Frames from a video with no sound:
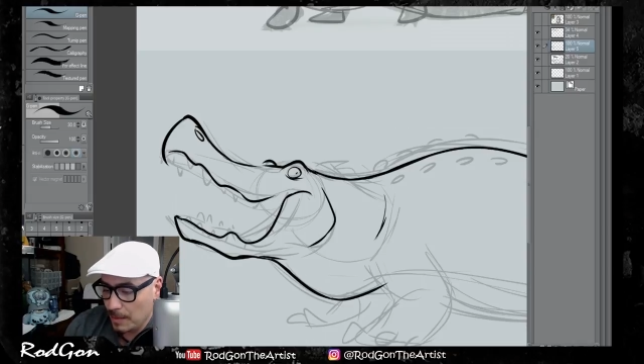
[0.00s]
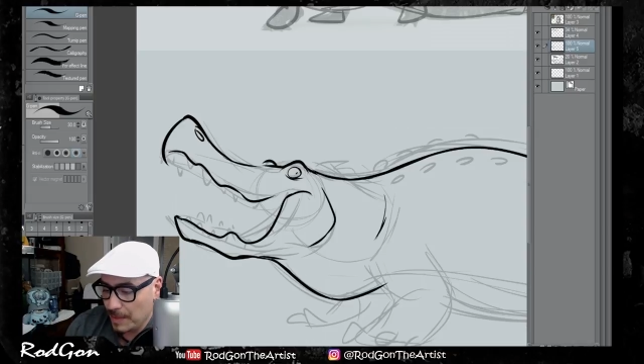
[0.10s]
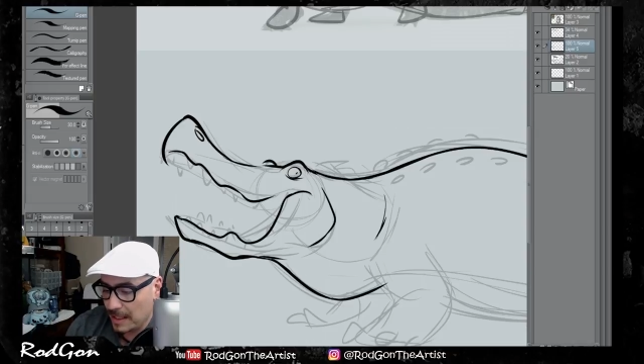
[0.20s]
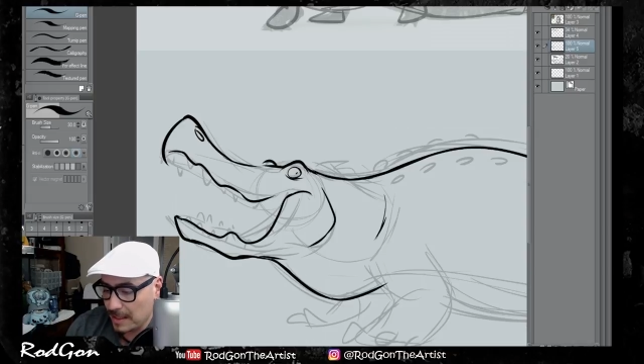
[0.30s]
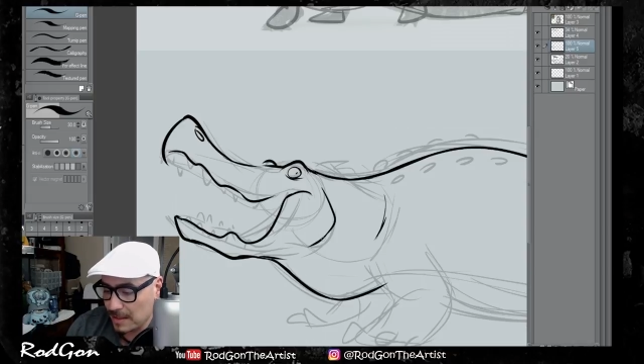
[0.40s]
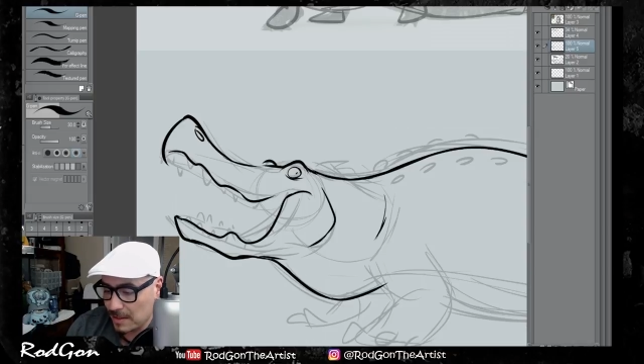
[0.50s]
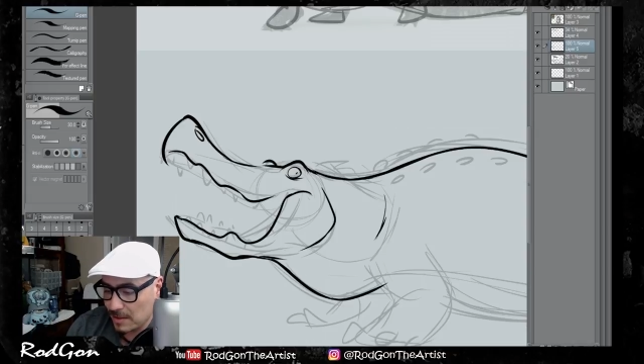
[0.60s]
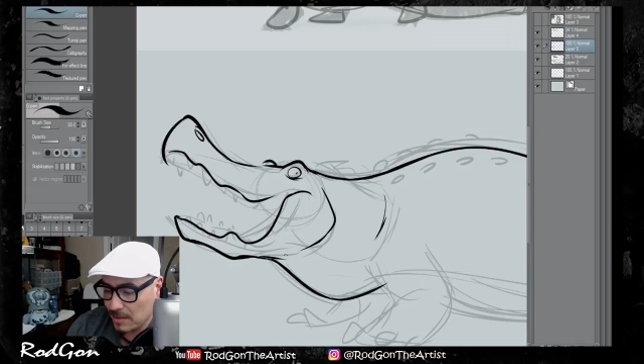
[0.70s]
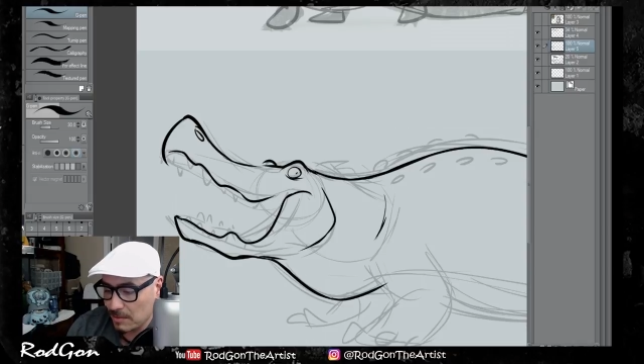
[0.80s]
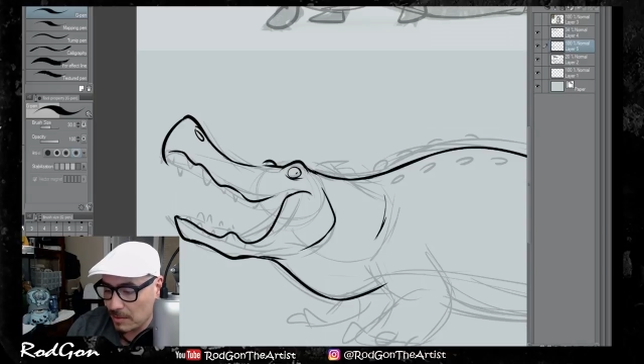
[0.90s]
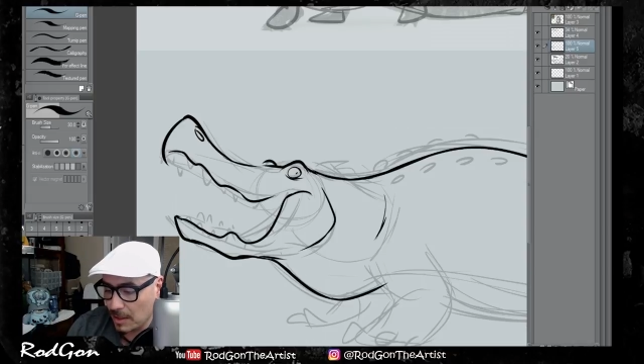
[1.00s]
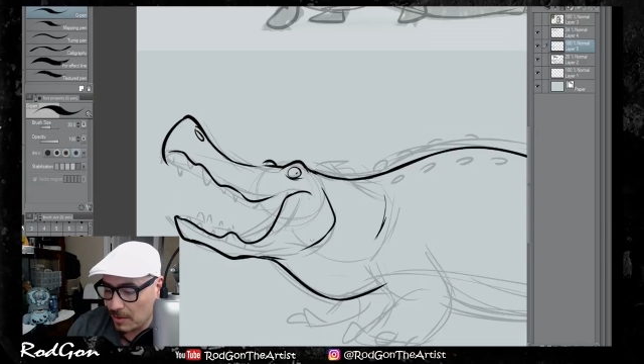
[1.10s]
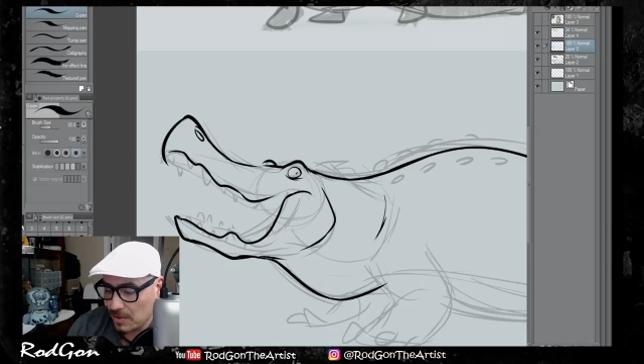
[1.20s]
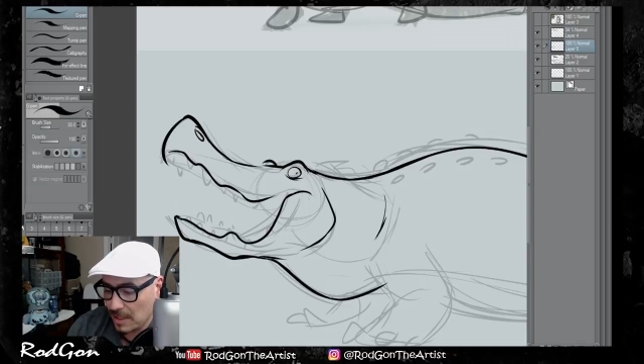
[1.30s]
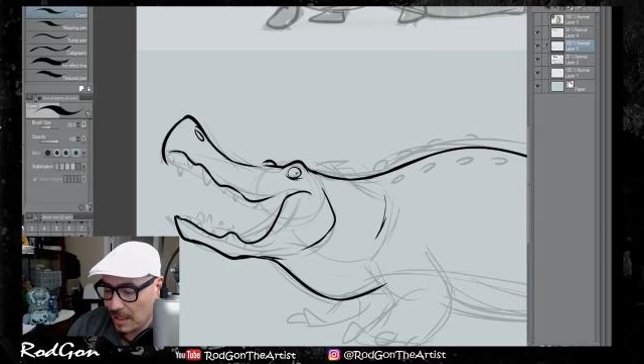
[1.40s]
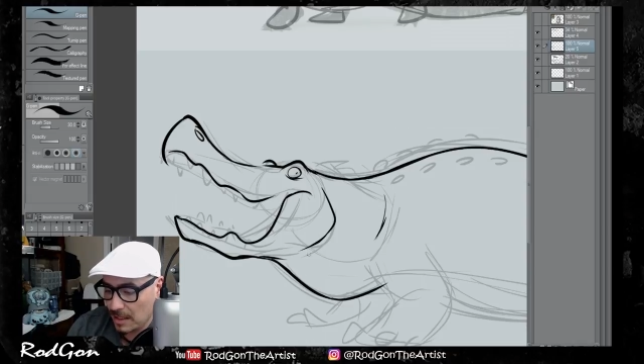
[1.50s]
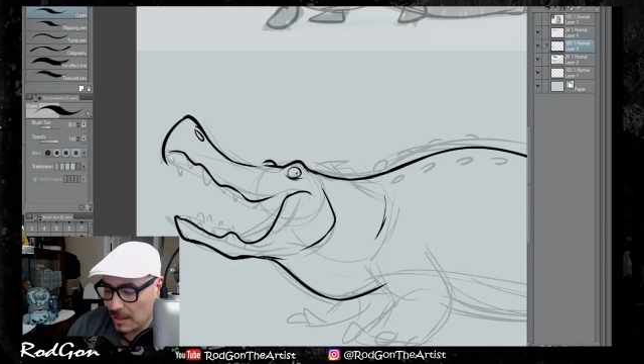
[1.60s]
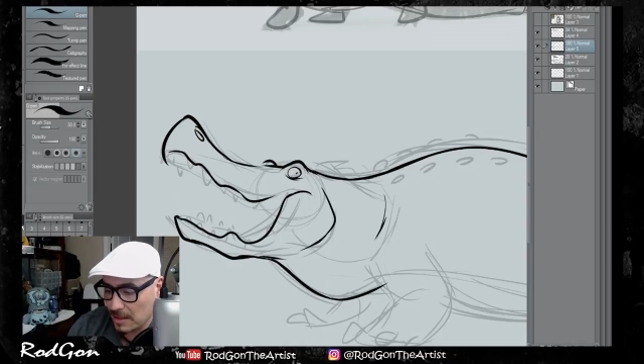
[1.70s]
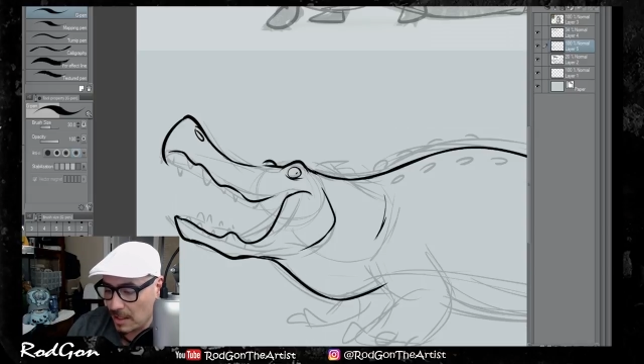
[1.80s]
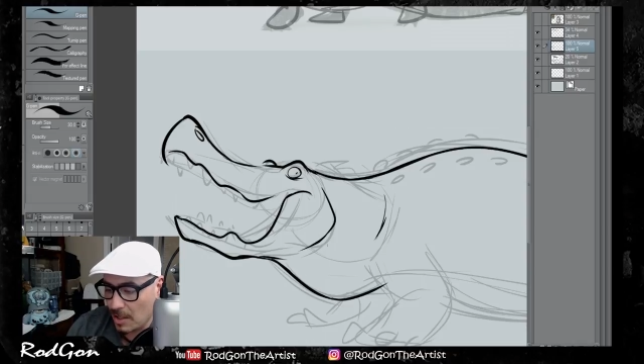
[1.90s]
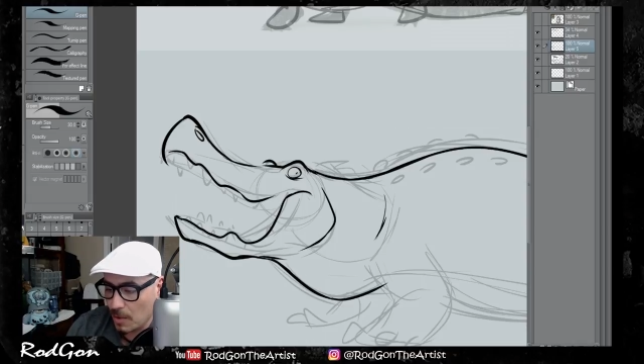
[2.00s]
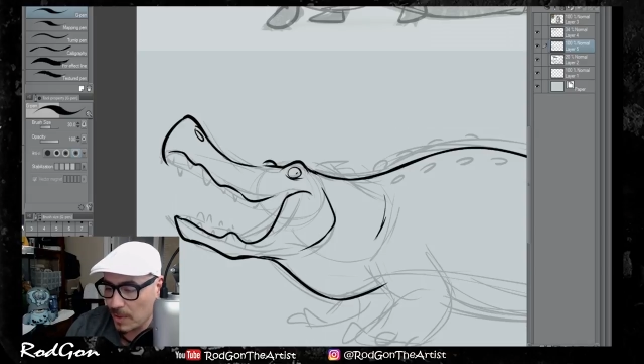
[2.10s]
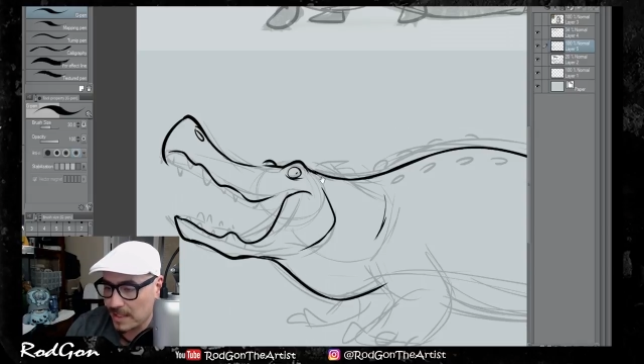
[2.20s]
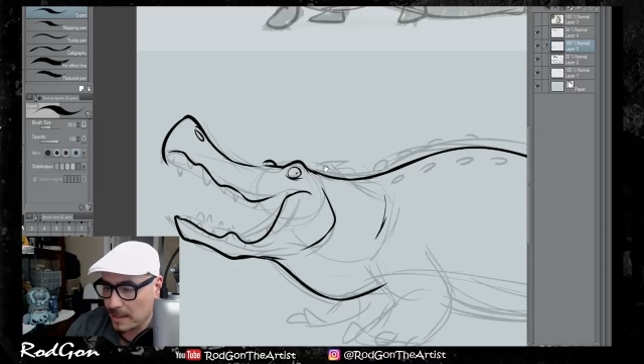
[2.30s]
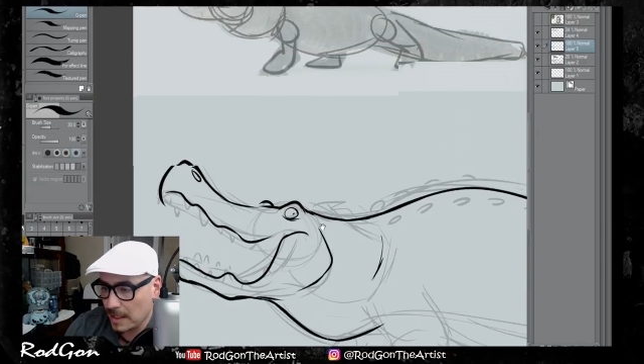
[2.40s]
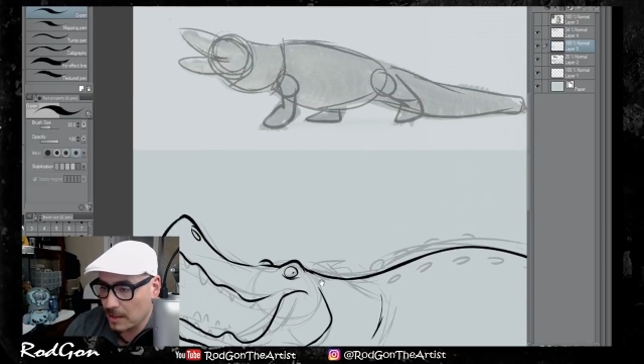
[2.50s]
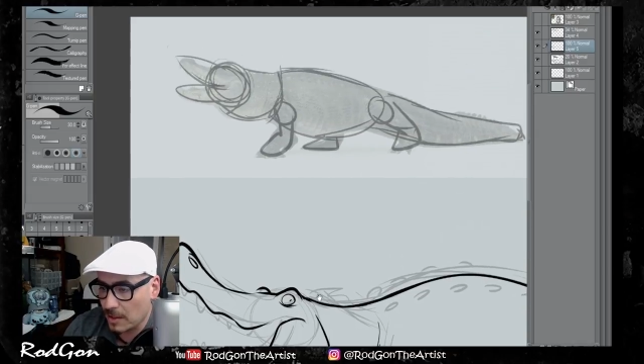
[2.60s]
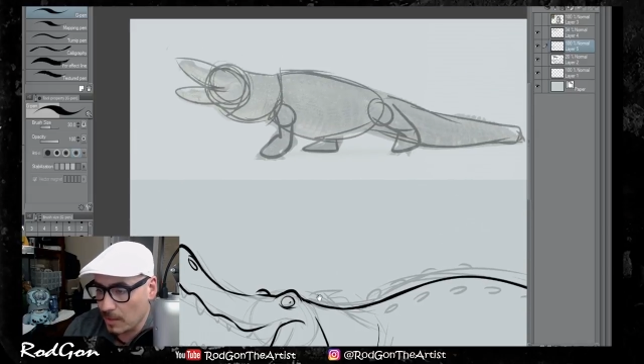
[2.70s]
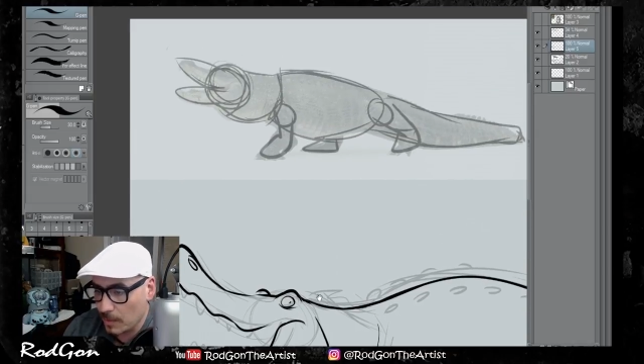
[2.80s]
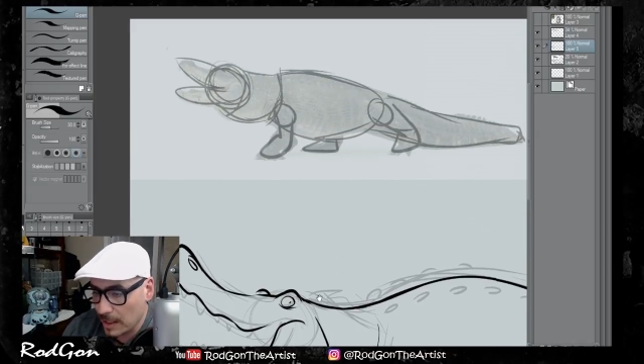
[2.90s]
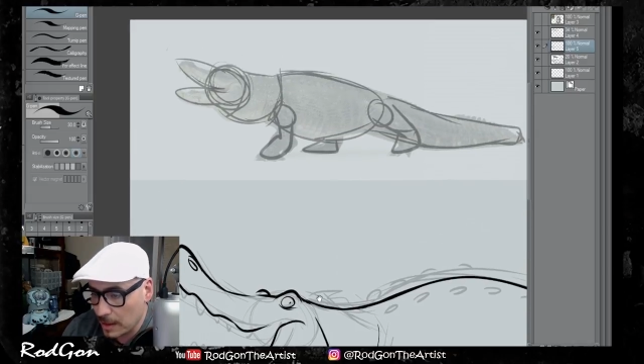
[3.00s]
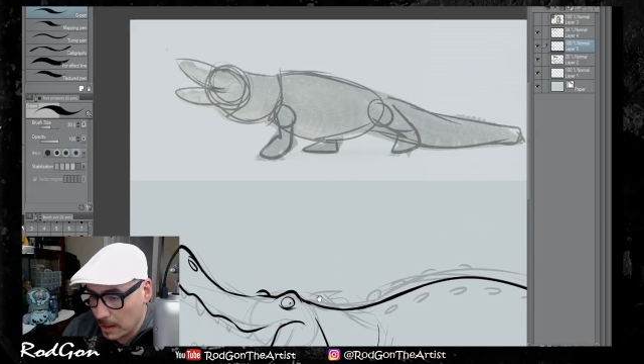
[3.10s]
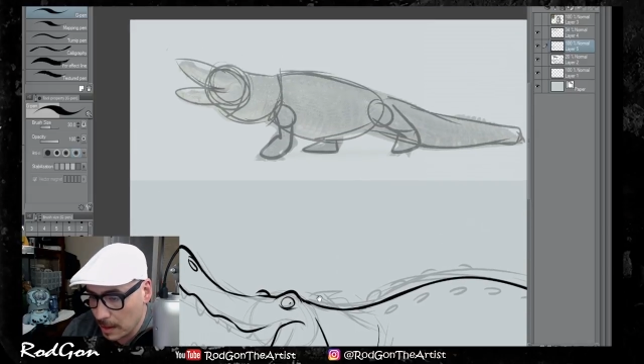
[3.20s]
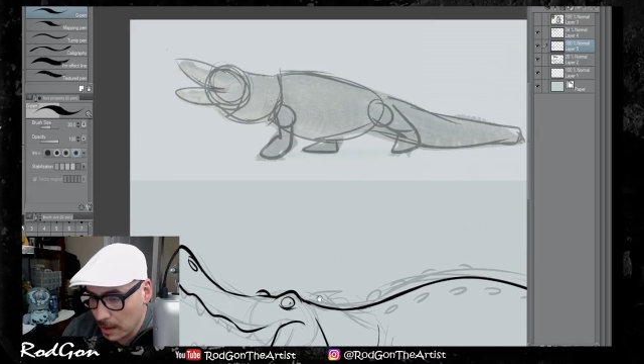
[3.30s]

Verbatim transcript: because, you know, skin doesn't always connect all the way.